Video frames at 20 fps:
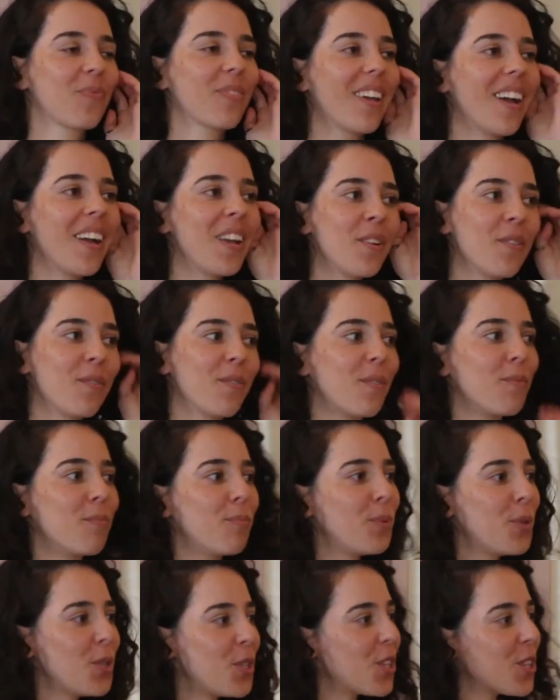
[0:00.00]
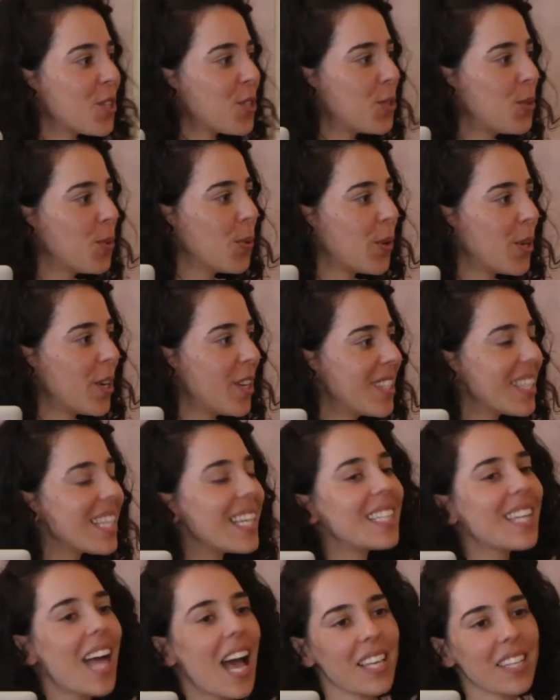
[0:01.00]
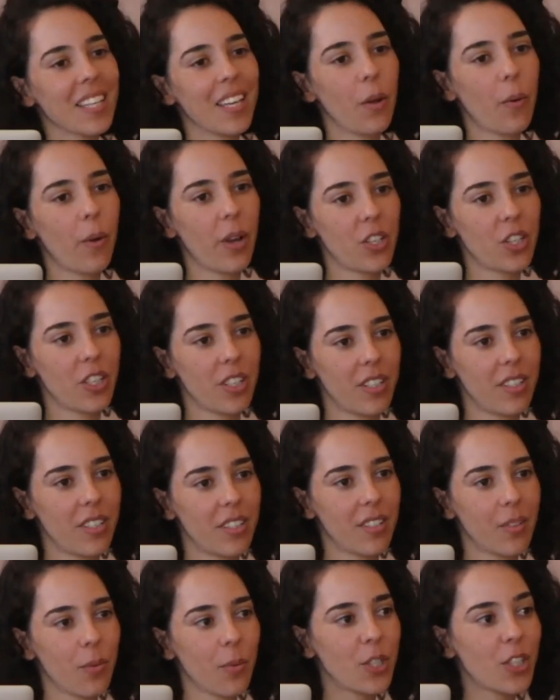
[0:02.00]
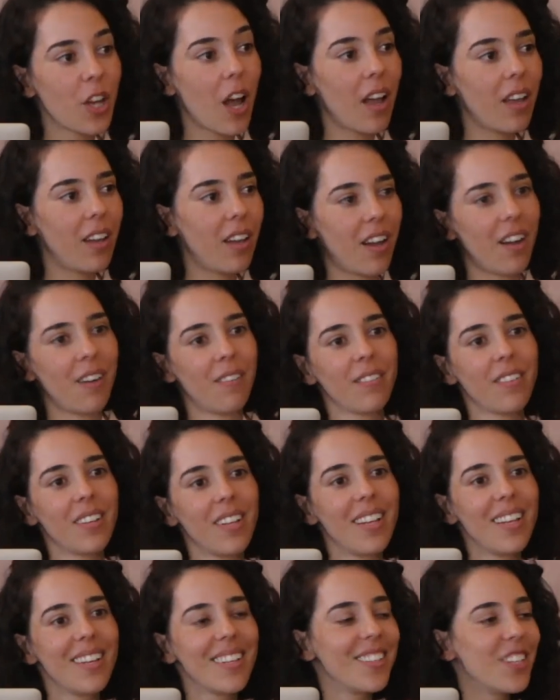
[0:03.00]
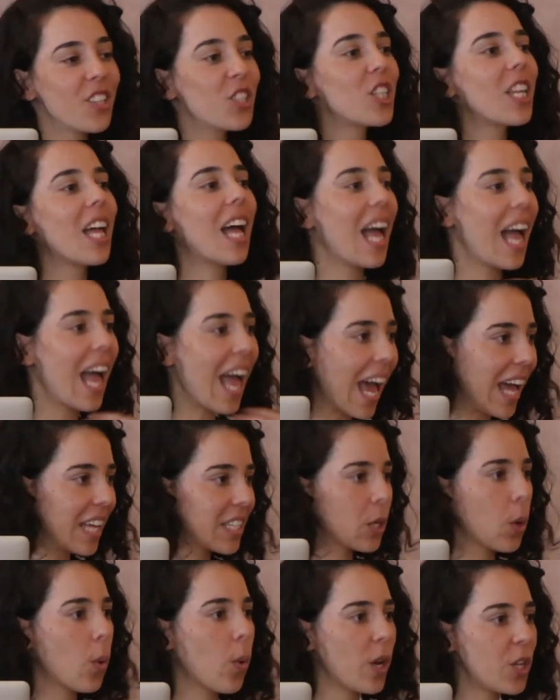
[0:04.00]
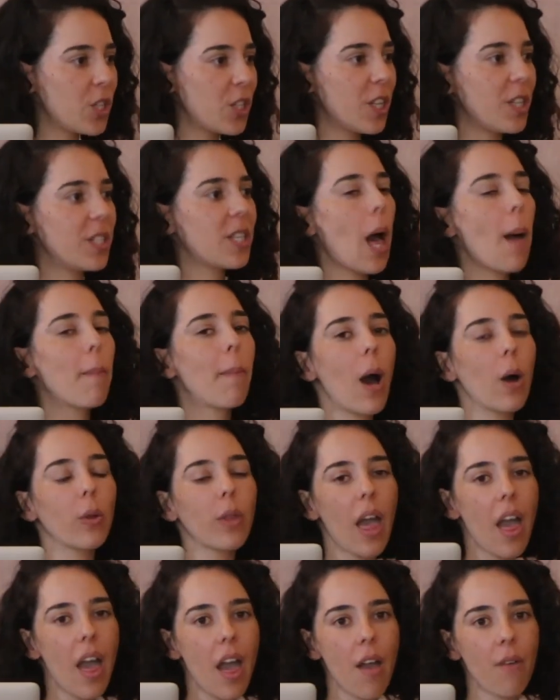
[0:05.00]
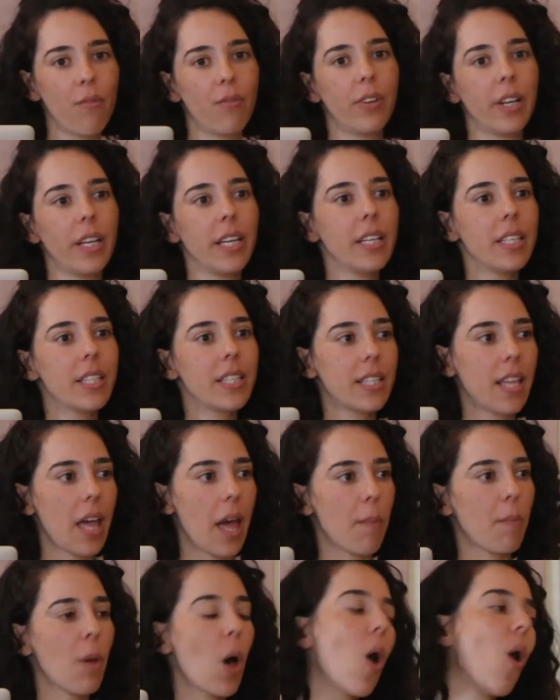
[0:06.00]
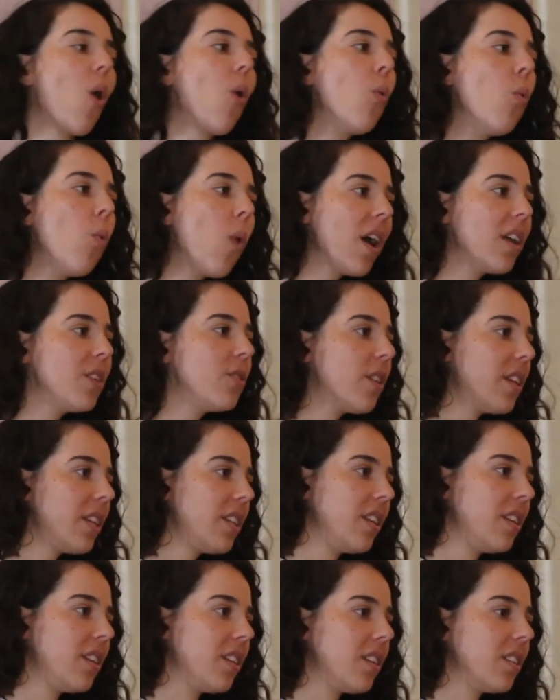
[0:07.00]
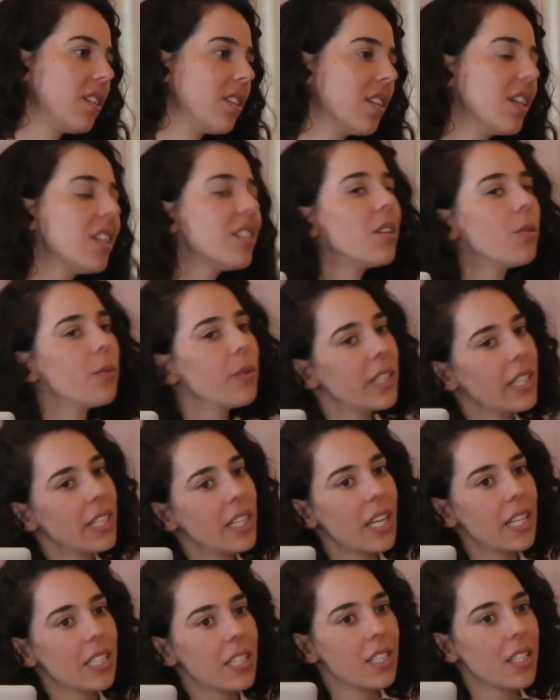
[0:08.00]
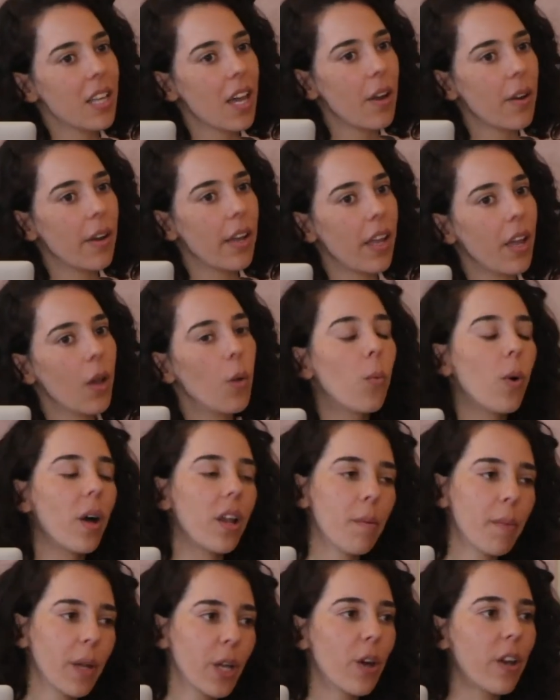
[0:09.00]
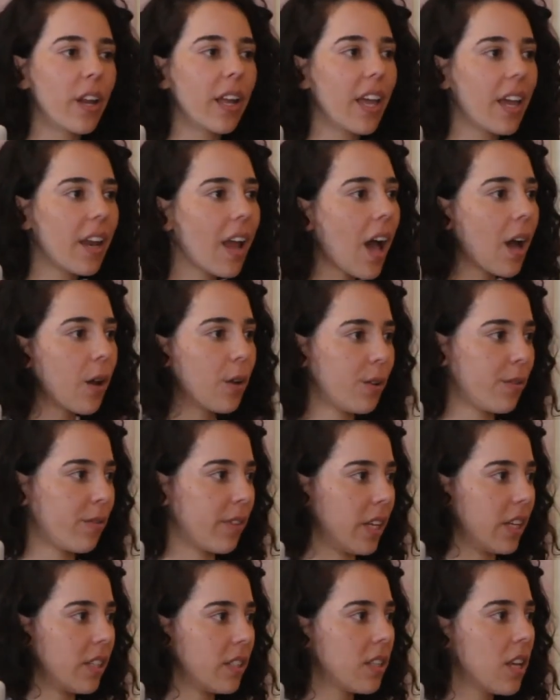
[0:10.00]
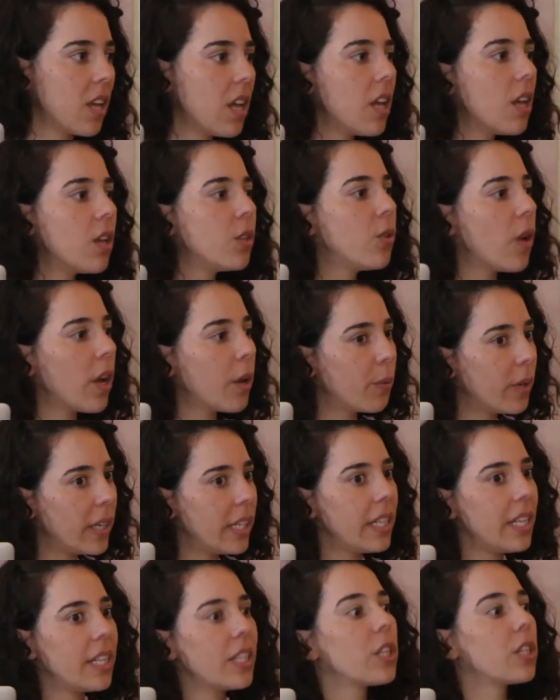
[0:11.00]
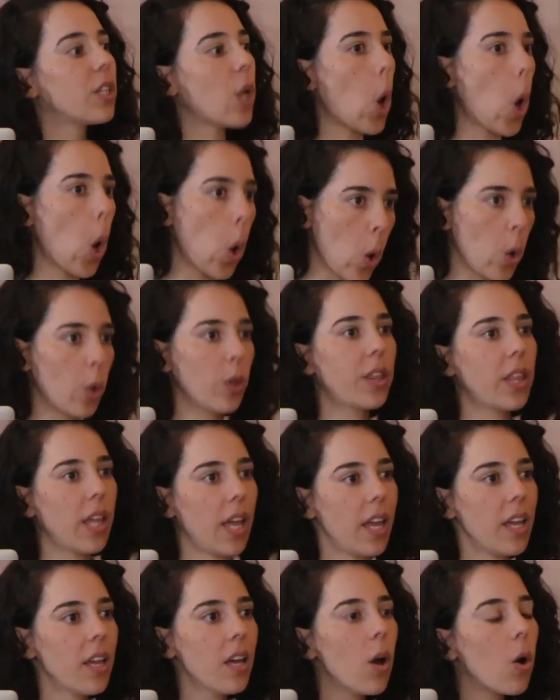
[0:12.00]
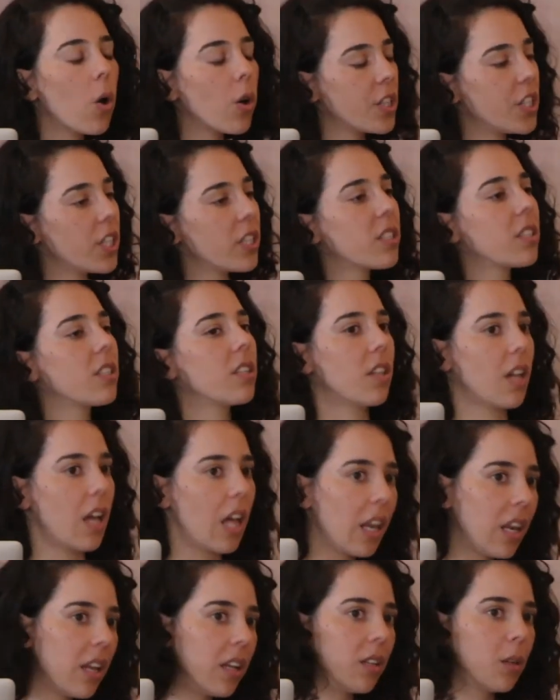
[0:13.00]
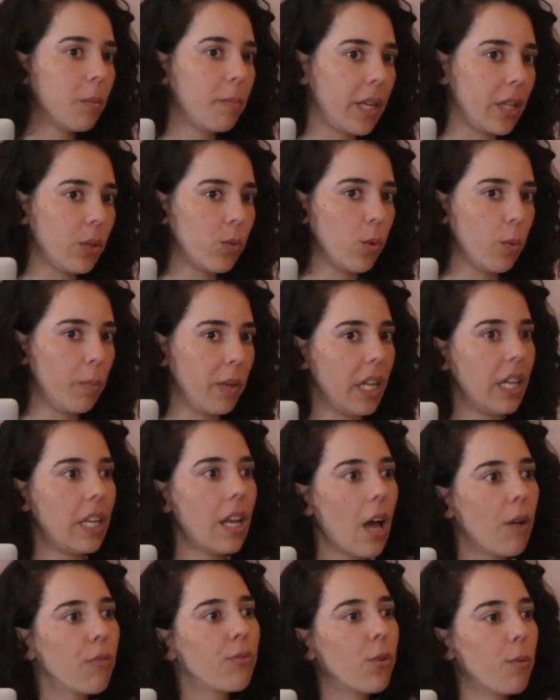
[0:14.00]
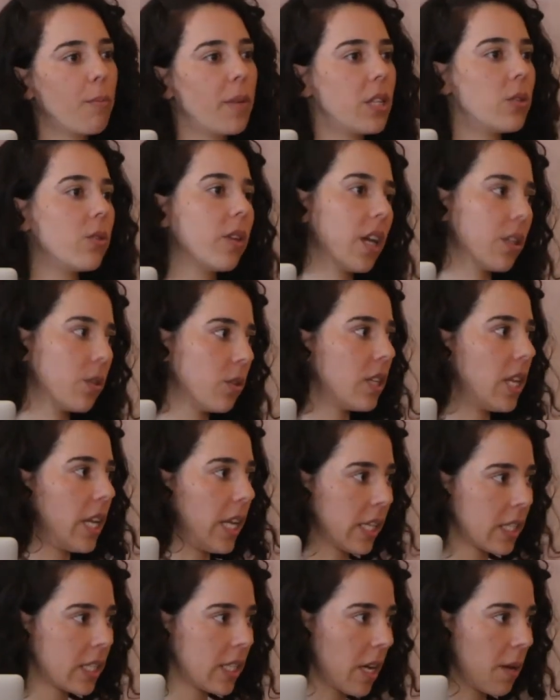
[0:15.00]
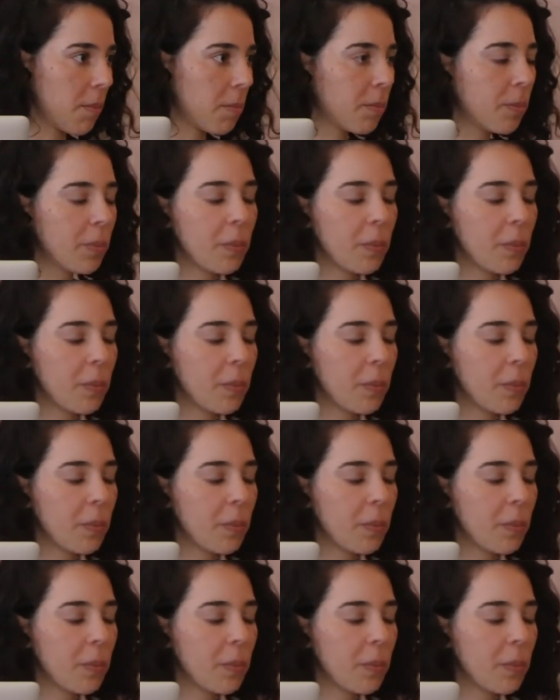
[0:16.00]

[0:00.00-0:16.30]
kind of pushed us towards is asking questions, which I love. Just ask questions about every step. Why do I need it? Is it really necessary? What am I going to get out of it? Do I really need the whole thing, or just a little bit will be enough for me to get to the next step?